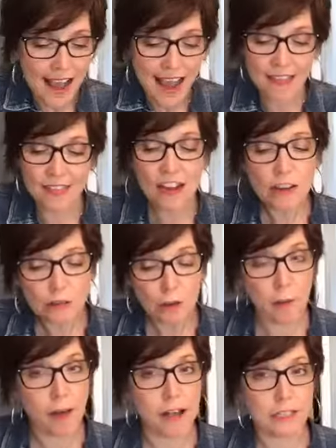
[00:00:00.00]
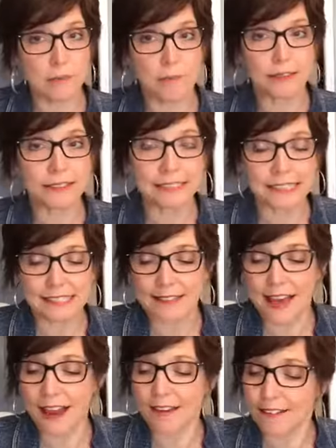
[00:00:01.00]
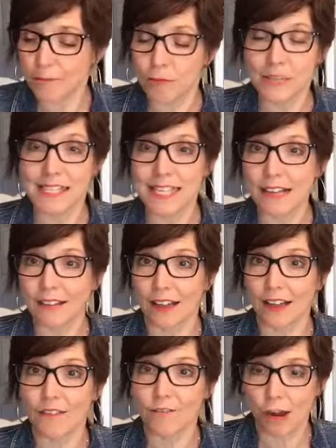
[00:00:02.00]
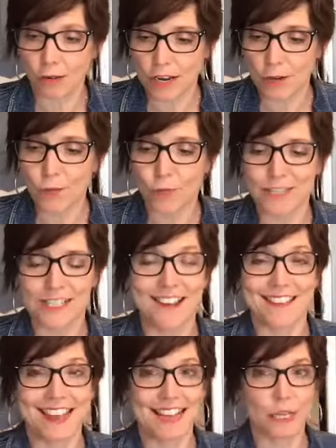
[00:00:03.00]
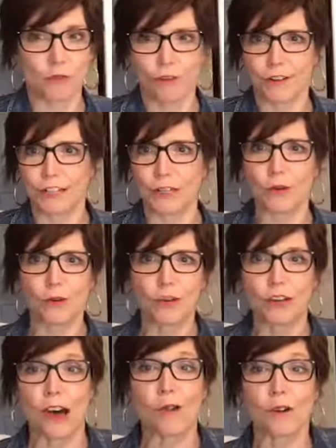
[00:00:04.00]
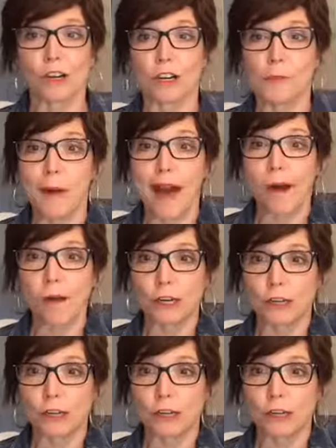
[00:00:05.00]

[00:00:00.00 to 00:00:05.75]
And there's the possibility that Priscilla wrote it, which I think is really cool. Go girl power.